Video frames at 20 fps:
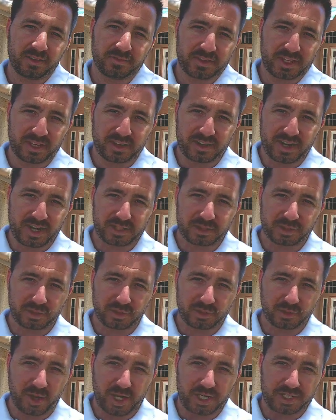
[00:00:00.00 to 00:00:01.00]
of the
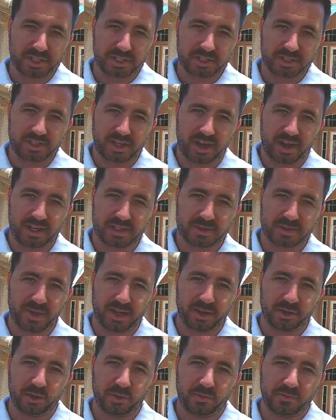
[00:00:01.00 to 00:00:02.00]
unanswered questions caused
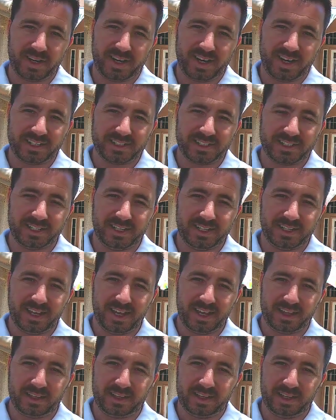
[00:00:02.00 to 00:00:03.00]
by COVID-19
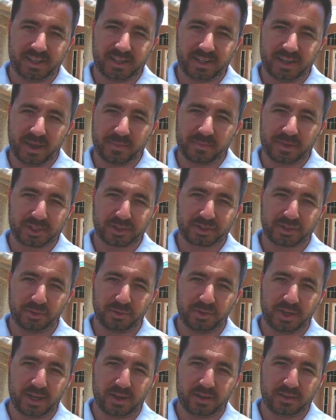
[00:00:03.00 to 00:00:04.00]
and the economic
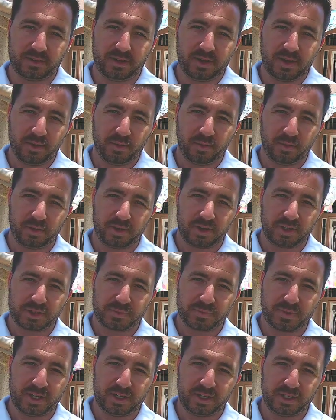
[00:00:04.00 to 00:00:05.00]
slowdown we're
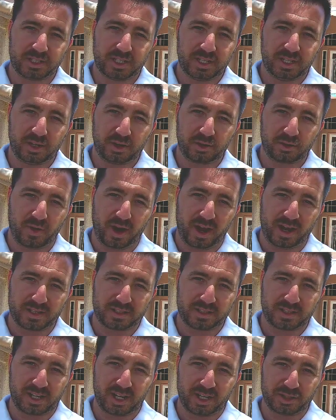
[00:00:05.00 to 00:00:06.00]
experiencing
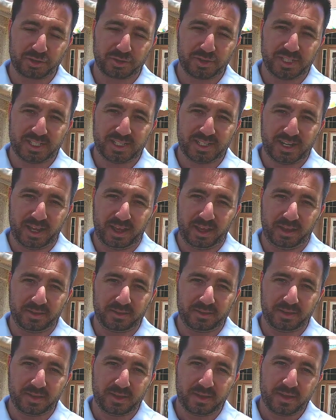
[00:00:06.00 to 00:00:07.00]
across the country today,
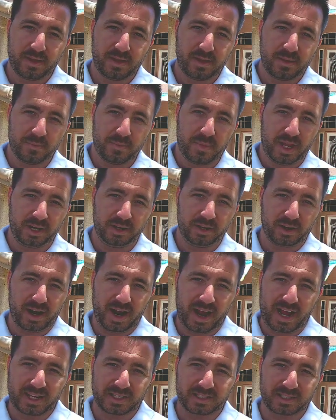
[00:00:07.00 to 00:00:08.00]
many are
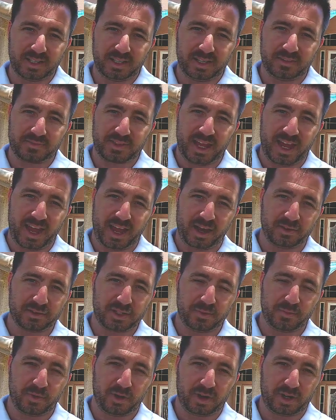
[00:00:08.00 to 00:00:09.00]
asking if the
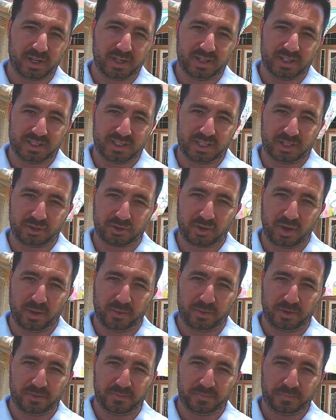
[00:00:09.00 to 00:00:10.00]
housing market is in
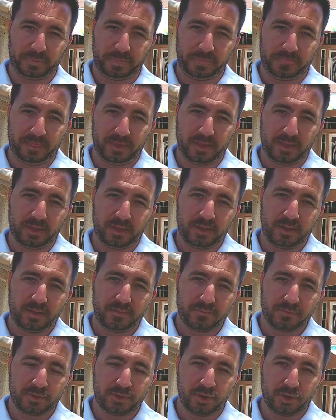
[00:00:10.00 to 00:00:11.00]
trouble.
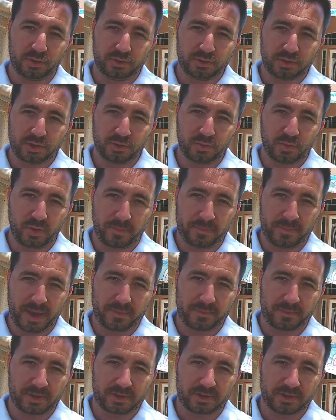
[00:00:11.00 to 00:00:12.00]
For those who
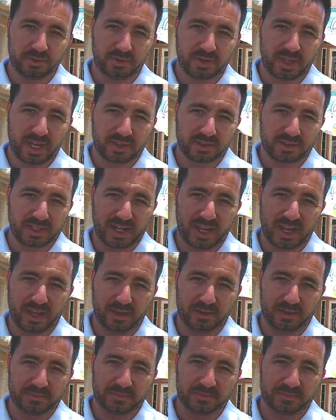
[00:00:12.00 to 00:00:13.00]
remember
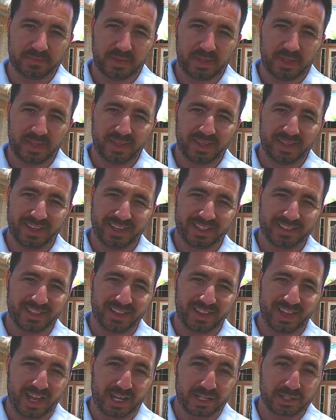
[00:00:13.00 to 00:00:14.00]
2008, it's
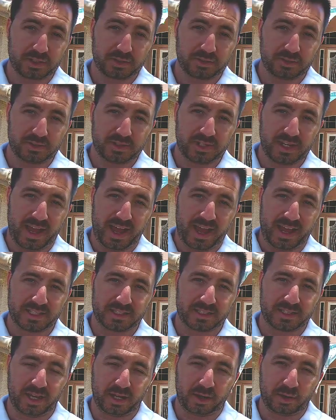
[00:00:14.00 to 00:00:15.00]
logical to
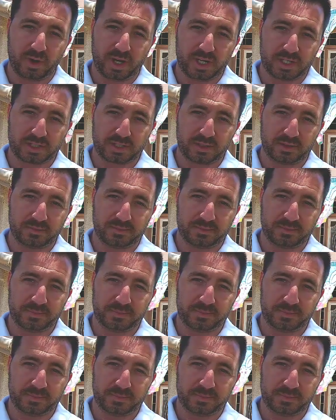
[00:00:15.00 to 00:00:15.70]
ask that question.